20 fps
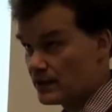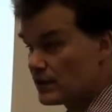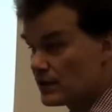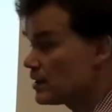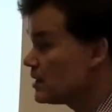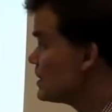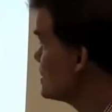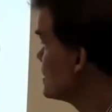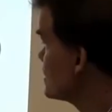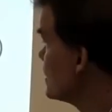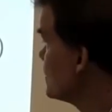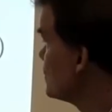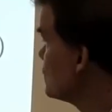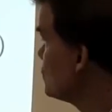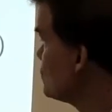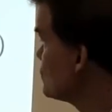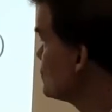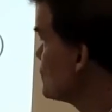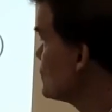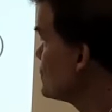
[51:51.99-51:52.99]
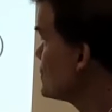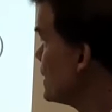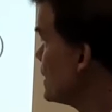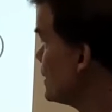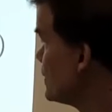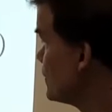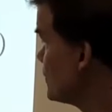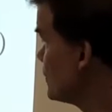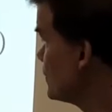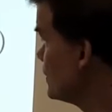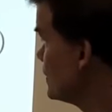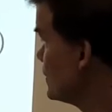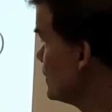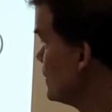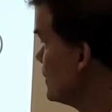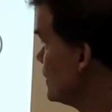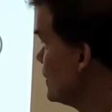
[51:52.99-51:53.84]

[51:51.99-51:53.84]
So this is the user set.